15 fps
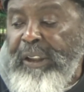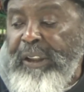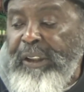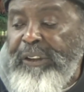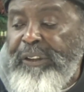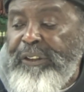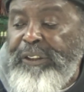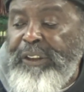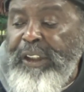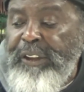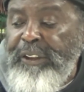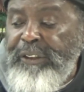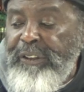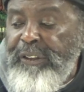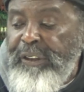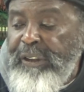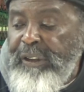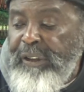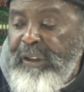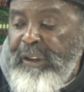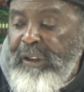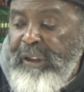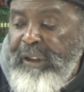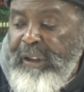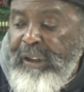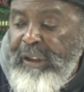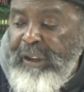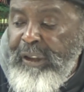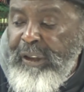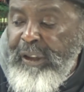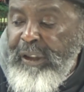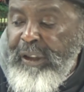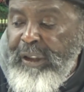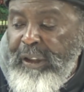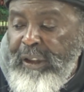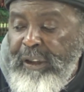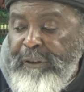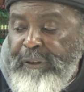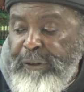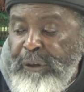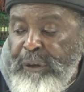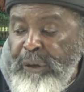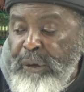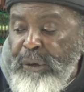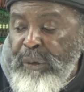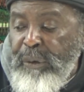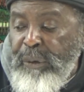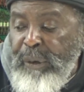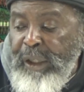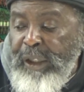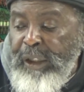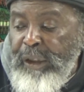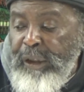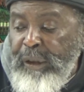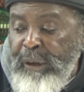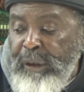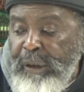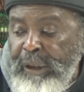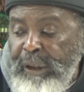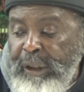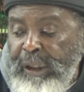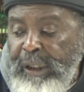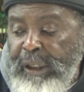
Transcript: It's just if you know where to look